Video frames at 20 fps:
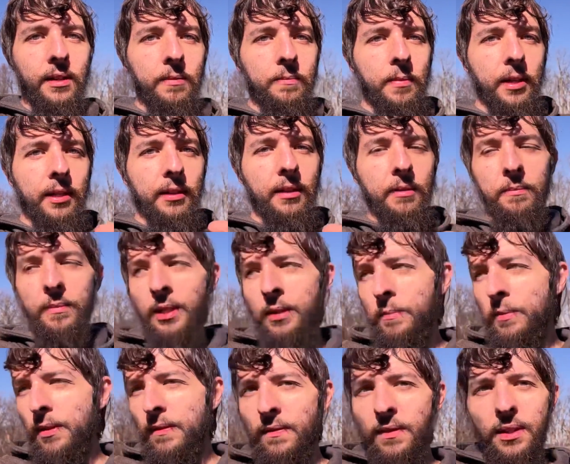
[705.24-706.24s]
a big thumbs
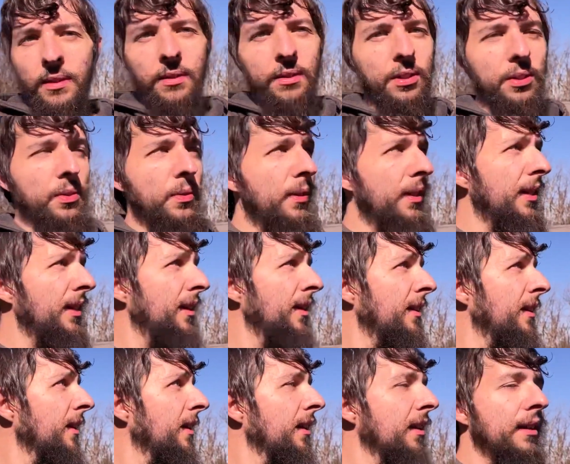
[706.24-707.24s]
up if you enjoyed it.
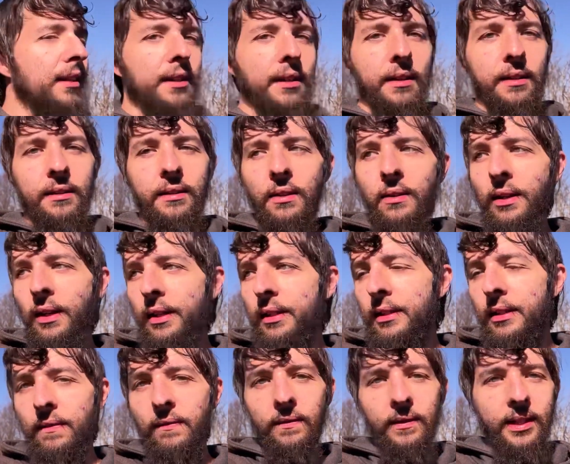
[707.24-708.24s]
I know I
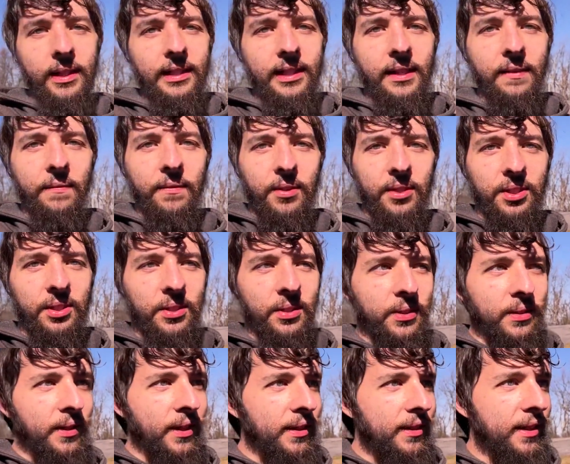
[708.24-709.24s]
definitely did for
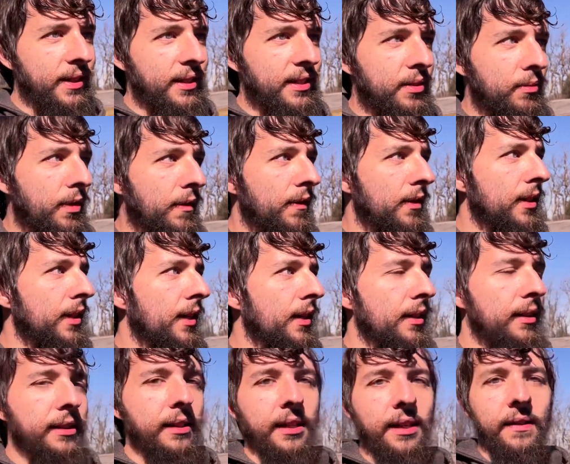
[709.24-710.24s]
sure. I think it's 12
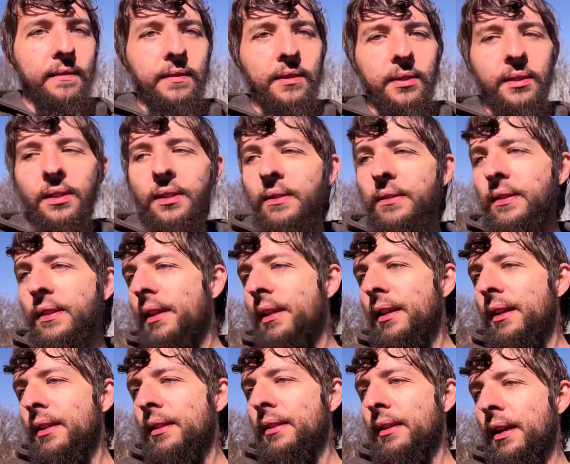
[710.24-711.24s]
o'clock in the afternoon,
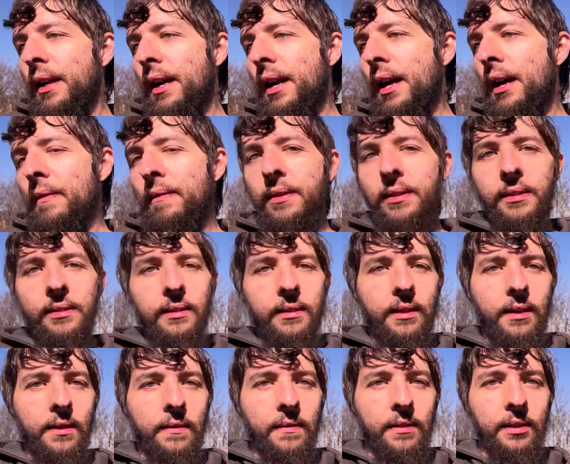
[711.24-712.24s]
and obviously
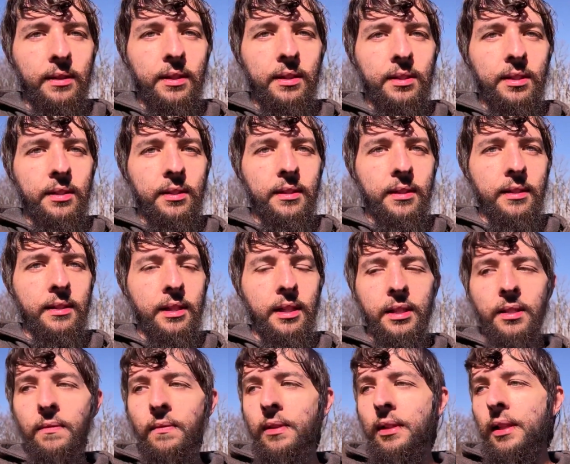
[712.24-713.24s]
Huff Collision
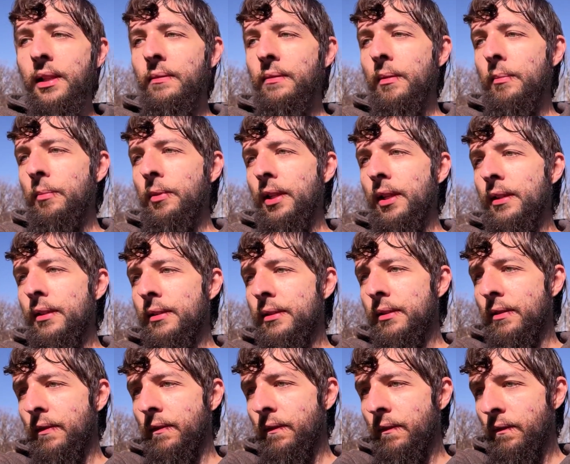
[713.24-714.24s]
successfully
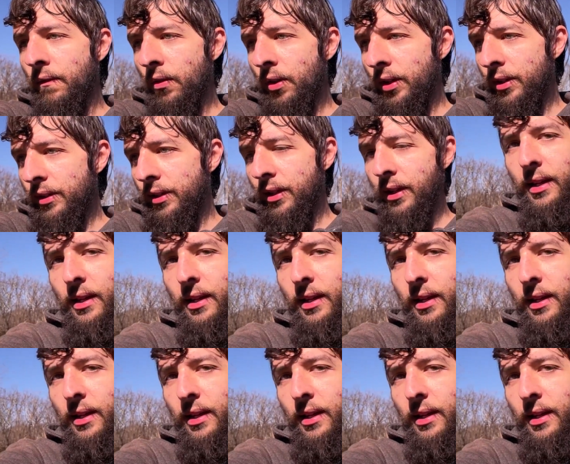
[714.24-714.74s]
replaced the front